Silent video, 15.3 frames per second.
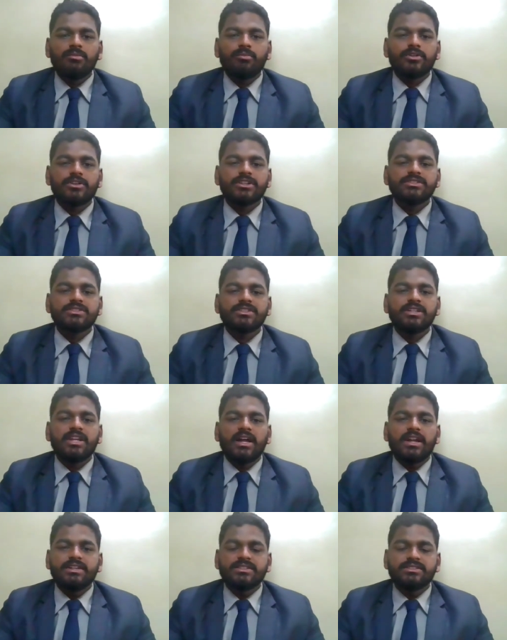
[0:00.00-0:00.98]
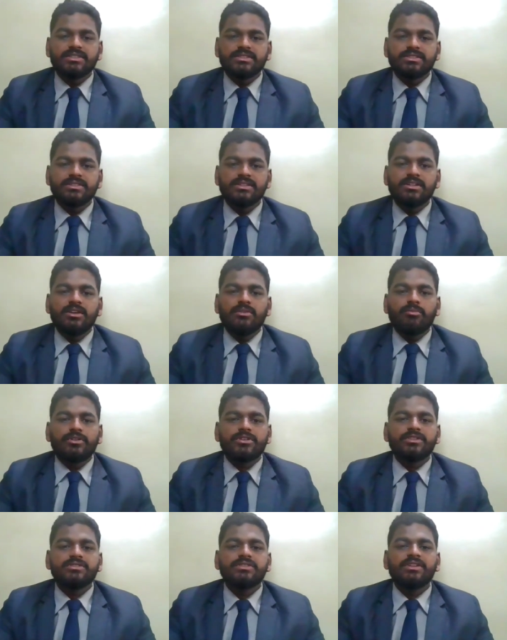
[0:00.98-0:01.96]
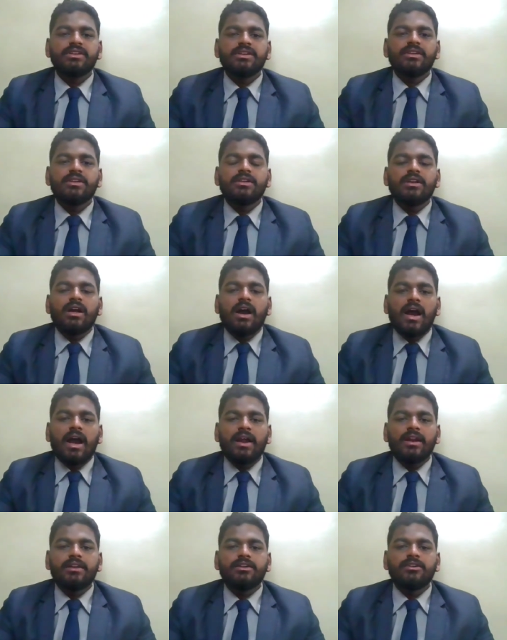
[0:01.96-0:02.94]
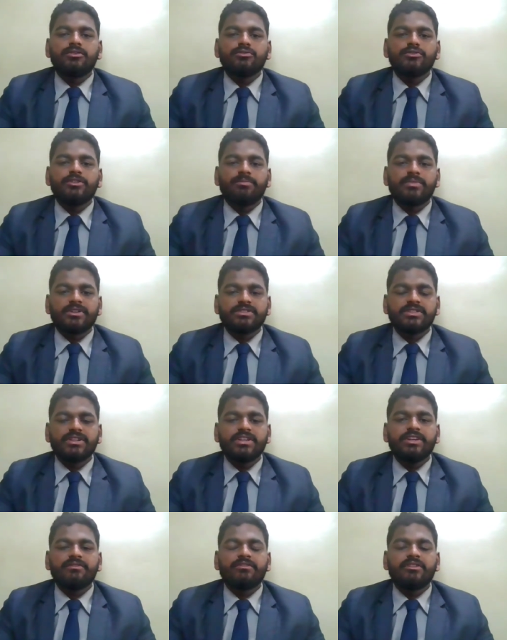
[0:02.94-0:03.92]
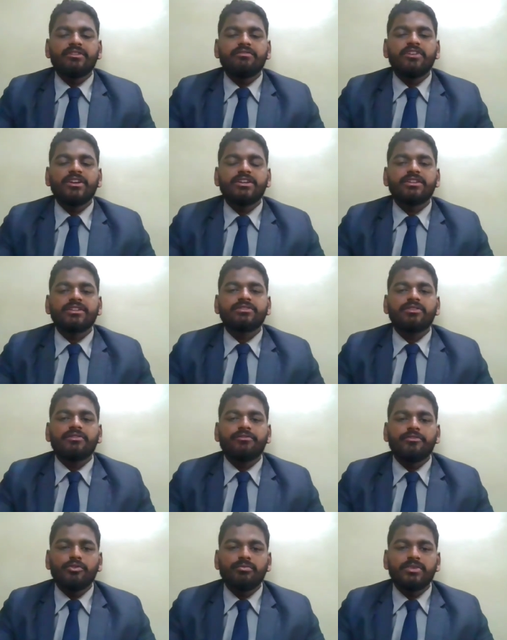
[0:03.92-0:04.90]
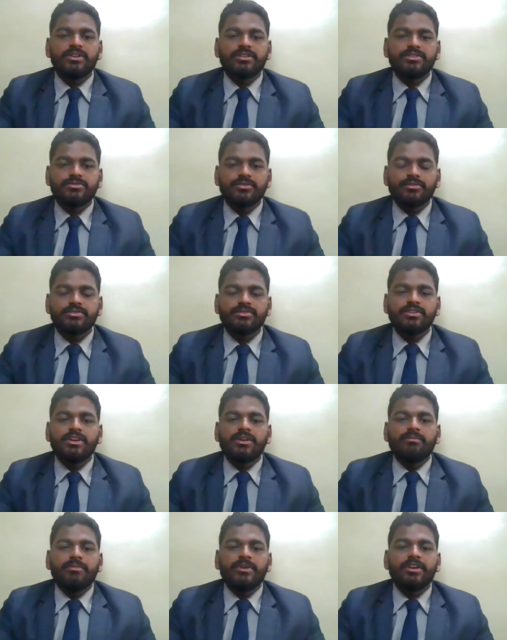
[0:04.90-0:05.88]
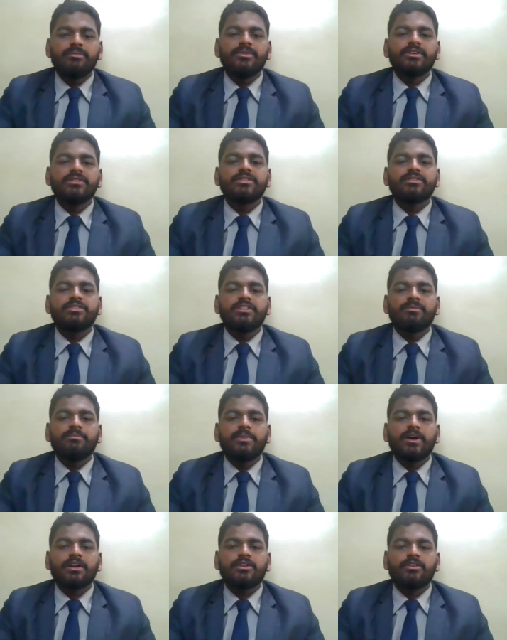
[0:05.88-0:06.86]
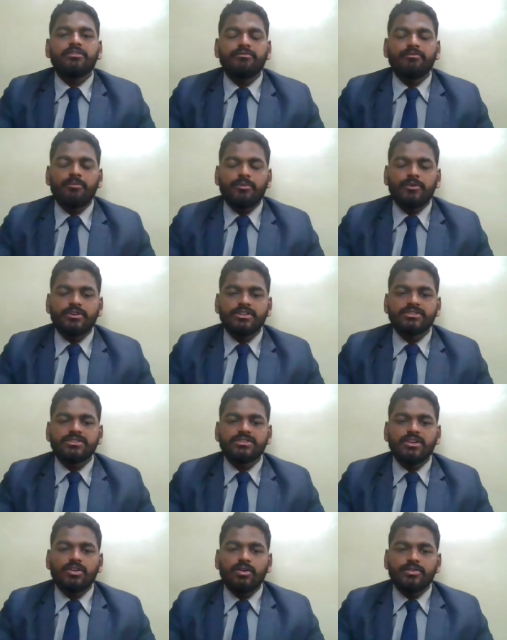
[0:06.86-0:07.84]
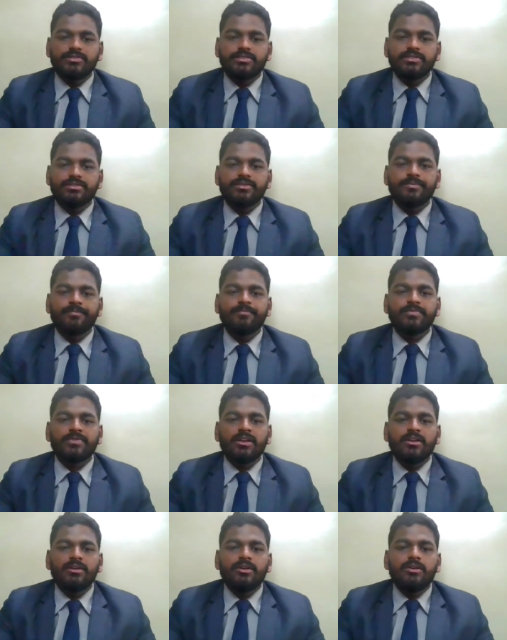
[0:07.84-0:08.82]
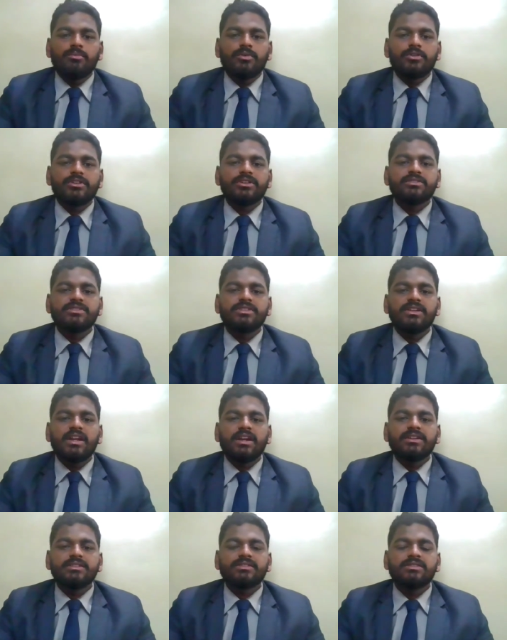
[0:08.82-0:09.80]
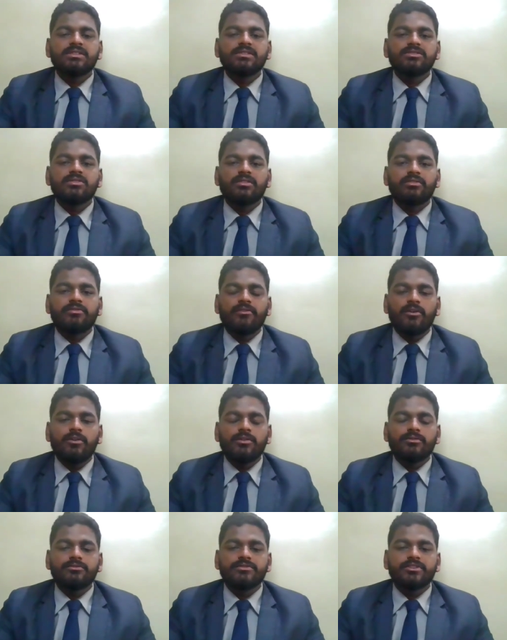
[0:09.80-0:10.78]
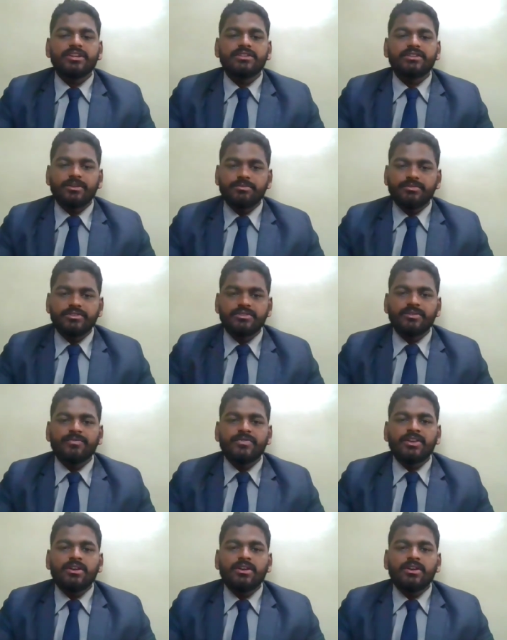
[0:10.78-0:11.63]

Potential additions. Potential added to the present inventories of human resource minimizes the impact of potential losses. Potential additionals are following tips.